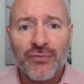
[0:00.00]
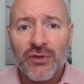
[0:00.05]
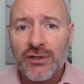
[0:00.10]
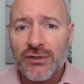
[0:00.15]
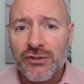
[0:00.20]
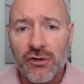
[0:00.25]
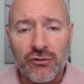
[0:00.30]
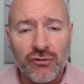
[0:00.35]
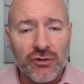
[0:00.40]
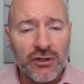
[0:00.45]

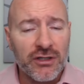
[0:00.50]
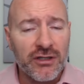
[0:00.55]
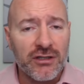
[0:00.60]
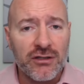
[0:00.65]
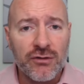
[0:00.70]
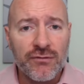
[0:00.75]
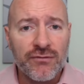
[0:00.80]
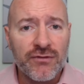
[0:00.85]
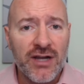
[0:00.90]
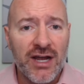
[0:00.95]
So really,
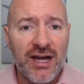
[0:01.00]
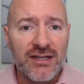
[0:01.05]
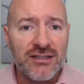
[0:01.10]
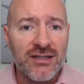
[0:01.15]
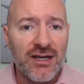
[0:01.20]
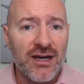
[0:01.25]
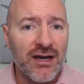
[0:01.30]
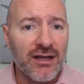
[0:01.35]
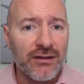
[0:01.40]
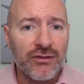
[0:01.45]
you've got
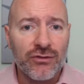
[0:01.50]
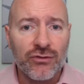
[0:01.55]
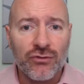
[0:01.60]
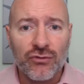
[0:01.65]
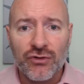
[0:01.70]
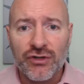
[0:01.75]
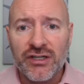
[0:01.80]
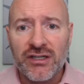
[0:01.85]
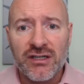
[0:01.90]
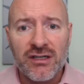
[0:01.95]
uh,
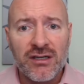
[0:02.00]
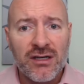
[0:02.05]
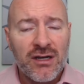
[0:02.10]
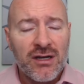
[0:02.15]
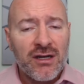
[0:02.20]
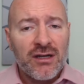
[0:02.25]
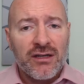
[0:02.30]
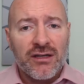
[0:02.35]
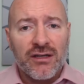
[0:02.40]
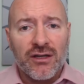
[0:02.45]
three,
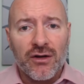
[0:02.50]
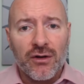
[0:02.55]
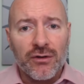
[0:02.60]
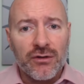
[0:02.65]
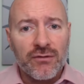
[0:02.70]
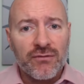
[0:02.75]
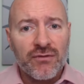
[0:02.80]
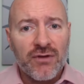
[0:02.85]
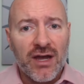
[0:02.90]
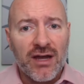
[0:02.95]
you know,
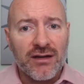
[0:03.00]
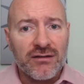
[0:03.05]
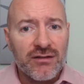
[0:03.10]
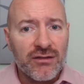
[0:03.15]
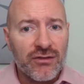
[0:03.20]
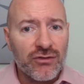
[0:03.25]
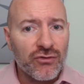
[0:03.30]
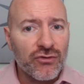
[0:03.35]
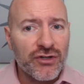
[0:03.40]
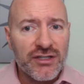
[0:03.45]
you've got
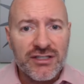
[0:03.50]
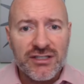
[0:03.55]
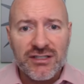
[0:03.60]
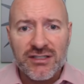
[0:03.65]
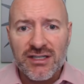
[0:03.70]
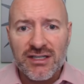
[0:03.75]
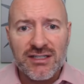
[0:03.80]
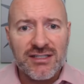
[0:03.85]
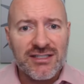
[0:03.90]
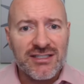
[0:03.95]
three,
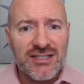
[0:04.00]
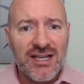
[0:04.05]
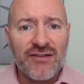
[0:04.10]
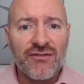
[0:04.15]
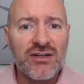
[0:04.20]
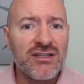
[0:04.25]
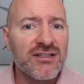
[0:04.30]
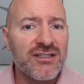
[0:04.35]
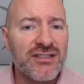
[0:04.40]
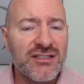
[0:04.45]
six,
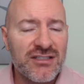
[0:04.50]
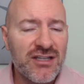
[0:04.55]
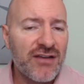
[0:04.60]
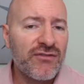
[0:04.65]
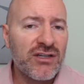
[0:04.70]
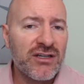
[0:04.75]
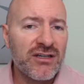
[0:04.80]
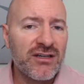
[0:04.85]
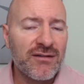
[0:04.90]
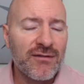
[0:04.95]
seven,
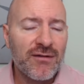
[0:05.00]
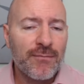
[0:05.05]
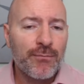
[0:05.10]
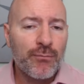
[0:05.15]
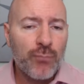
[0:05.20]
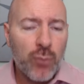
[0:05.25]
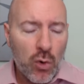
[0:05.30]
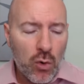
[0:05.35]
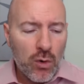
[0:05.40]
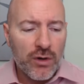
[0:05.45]
seven
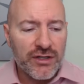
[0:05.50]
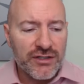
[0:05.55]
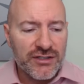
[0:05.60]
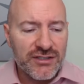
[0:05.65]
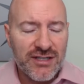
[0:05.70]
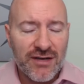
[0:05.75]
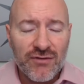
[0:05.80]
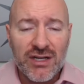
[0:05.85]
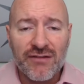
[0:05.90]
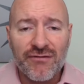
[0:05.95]
points,
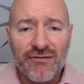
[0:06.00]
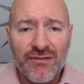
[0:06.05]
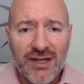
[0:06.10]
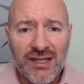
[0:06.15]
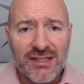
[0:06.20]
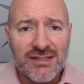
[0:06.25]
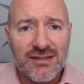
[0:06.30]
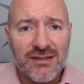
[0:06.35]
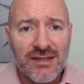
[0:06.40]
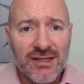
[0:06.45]
seven
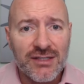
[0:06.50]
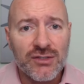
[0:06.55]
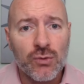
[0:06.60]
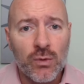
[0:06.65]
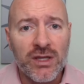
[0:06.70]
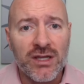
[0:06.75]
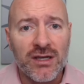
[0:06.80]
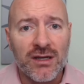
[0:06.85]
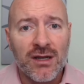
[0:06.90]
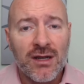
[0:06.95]
events this
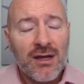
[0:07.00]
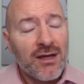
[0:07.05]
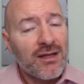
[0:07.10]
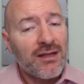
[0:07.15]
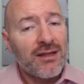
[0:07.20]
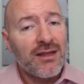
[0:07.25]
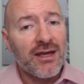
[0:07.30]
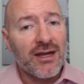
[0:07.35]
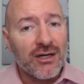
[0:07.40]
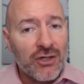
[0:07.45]
week
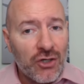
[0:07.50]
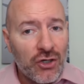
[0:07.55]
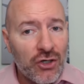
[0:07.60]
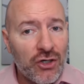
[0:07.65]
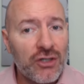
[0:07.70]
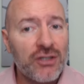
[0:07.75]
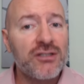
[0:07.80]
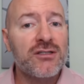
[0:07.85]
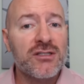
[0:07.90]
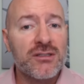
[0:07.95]
that
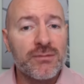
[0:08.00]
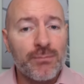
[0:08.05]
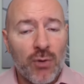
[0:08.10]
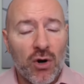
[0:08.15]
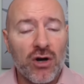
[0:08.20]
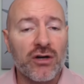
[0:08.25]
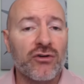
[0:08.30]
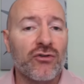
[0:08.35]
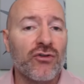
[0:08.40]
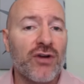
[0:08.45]
could
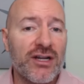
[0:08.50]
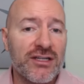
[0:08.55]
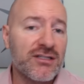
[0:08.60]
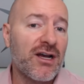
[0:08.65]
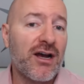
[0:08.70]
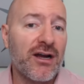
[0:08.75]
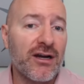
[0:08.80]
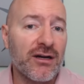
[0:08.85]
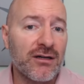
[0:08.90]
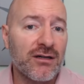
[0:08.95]
spark rates
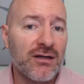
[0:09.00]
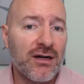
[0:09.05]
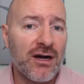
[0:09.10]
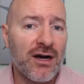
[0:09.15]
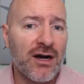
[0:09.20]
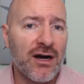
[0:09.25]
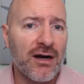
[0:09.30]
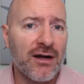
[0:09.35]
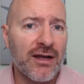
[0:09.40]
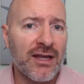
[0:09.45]
higher.
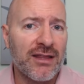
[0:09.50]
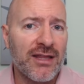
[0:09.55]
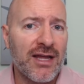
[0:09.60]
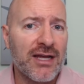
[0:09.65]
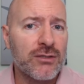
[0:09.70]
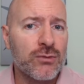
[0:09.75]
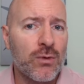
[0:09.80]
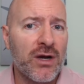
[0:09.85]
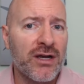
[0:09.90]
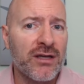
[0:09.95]
Uh, and
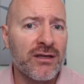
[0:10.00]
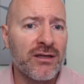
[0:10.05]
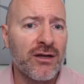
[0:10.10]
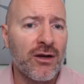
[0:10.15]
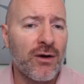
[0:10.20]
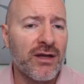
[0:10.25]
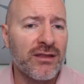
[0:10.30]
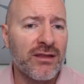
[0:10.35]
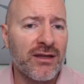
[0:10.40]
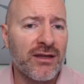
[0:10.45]
that's why, you
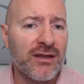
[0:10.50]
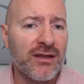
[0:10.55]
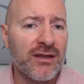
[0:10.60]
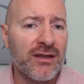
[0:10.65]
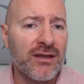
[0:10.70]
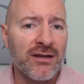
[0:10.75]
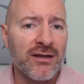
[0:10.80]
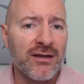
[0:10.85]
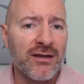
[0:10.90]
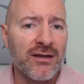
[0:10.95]
know, I think
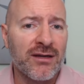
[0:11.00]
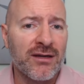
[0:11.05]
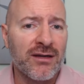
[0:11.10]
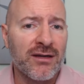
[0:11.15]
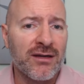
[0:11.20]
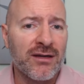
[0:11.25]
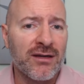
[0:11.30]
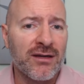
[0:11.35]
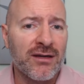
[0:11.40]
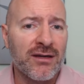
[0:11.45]
just
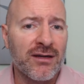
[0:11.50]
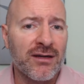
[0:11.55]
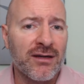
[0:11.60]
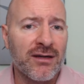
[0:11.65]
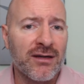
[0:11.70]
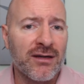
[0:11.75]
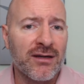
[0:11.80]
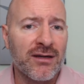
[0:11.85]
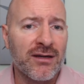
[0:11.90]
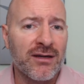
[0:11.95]
any
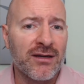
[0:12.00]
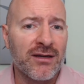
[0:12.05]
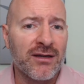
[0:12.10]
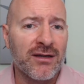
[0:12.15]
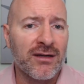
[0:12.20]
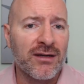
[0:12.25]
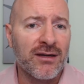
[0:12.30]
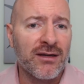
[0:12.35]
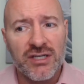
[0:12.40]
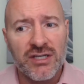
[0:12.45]
one or two of
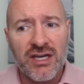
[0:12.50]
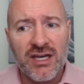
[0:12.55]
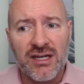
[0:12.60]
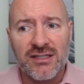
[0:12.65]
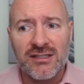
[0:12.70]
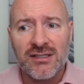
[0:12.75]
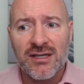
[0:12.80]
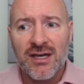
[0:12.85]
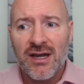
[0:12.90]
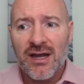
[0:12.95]
those
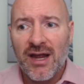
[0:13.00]
hits